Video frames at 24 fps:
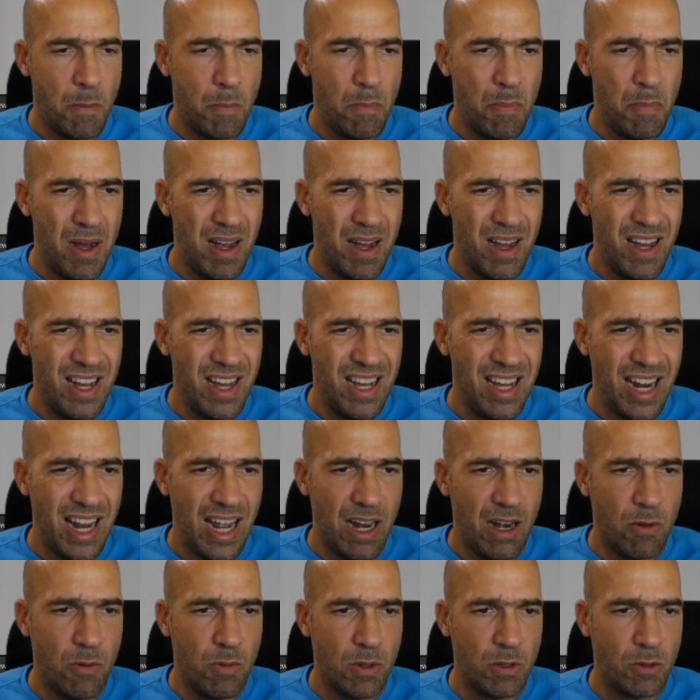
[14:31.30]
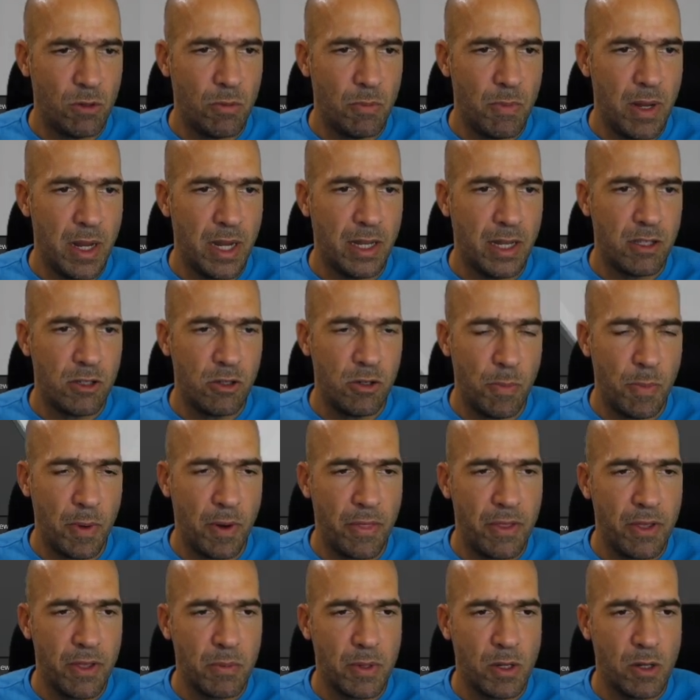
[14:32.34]
but I don't want to make it
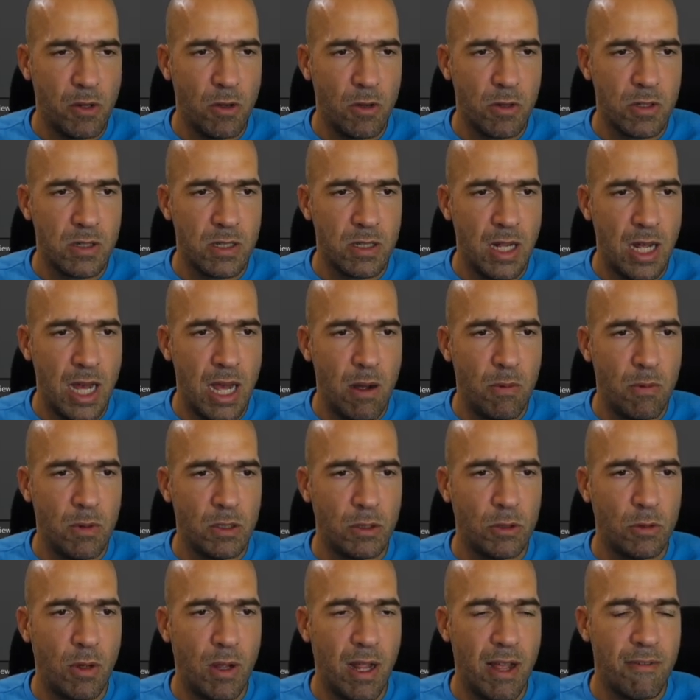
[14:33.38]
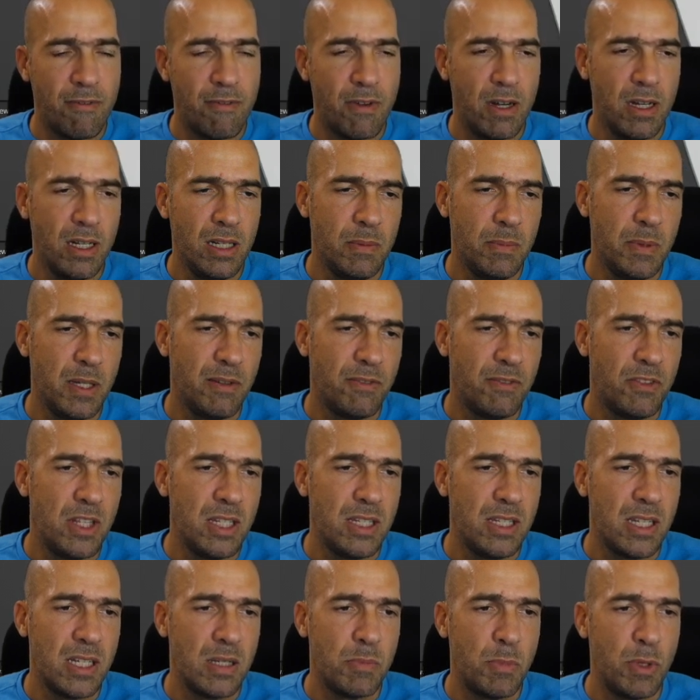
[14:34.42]
super thick, because I want to have a little bit of
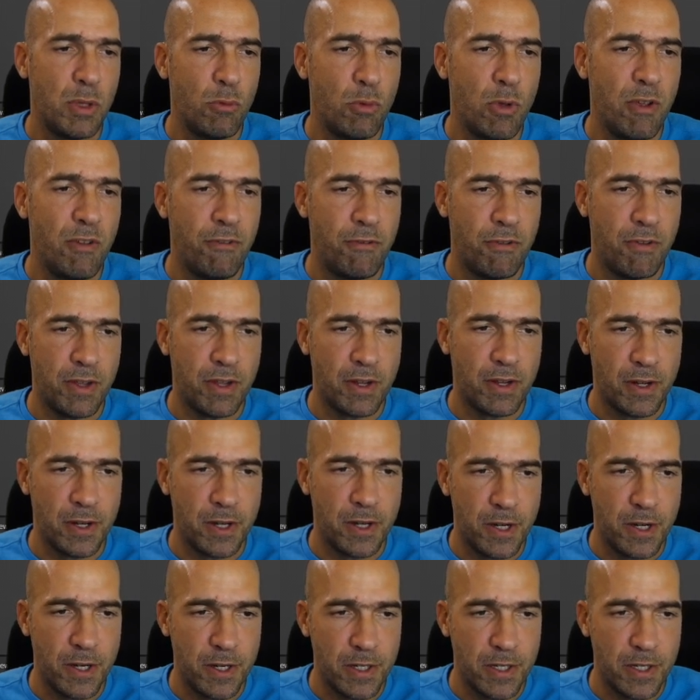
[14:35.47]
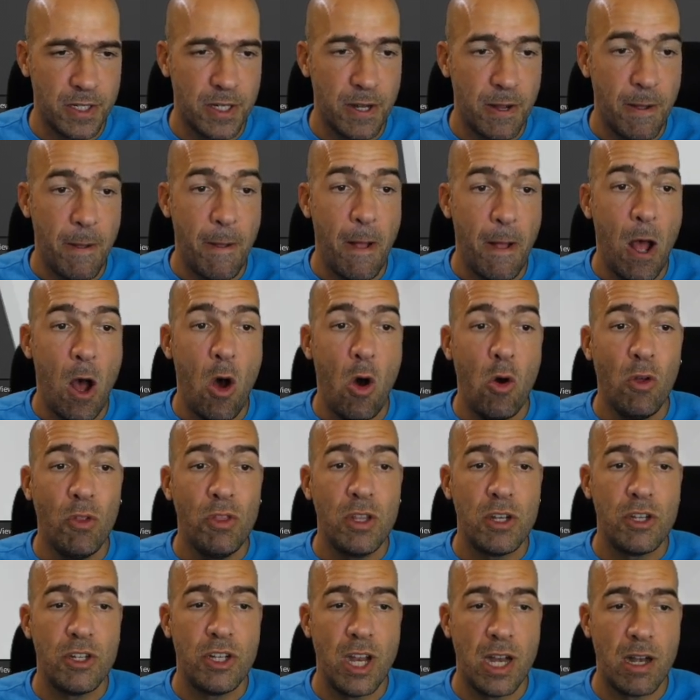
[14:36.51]
distance between fingers.
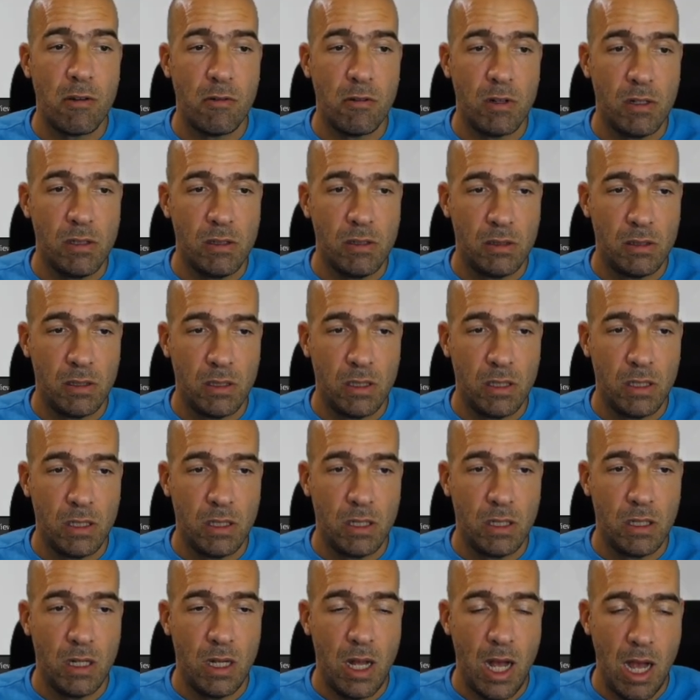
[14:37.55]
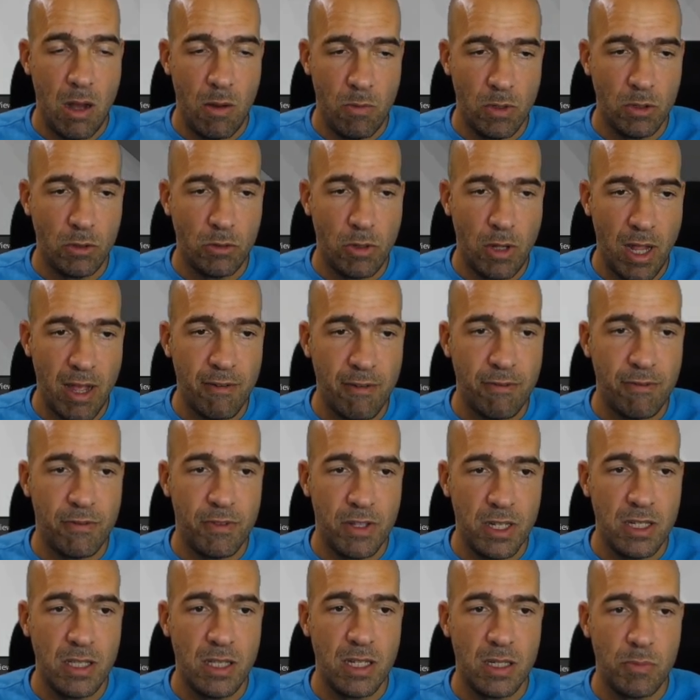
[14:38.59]
On the general, I want to have
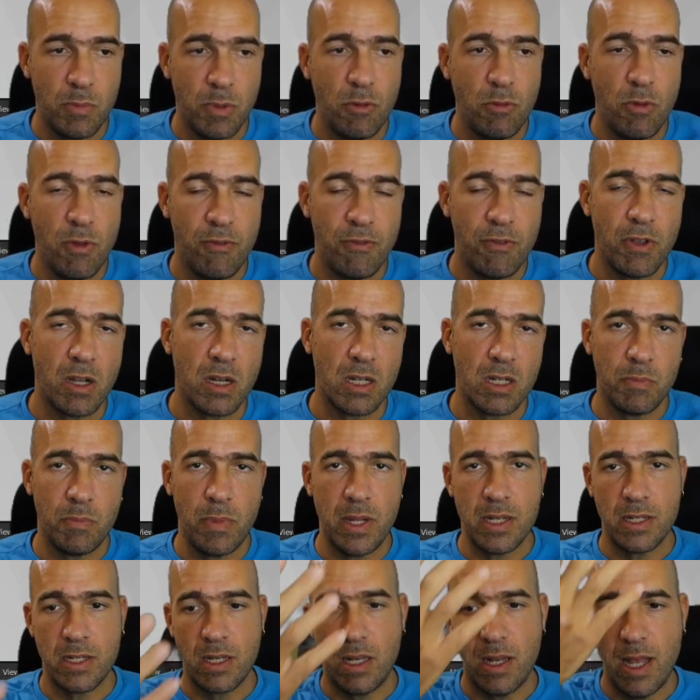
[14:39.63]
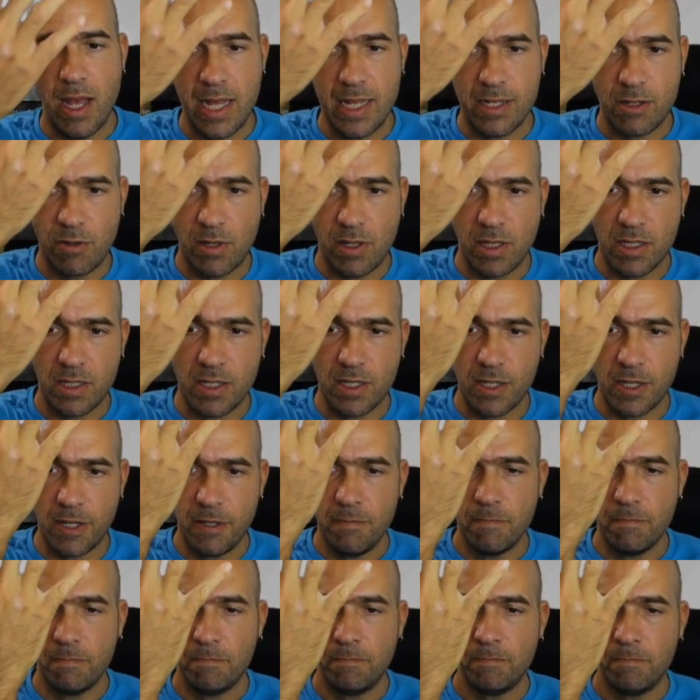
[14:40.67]
distance between fingers, basically. As you can
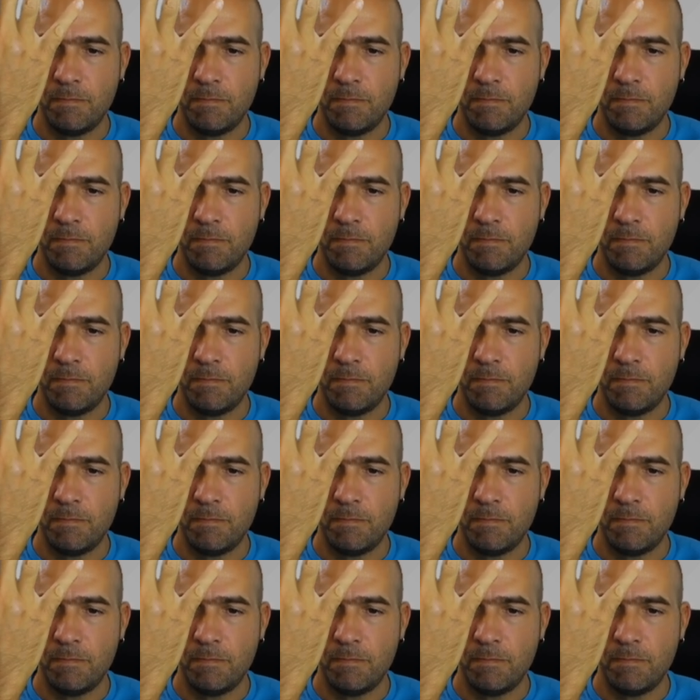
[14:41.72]
see,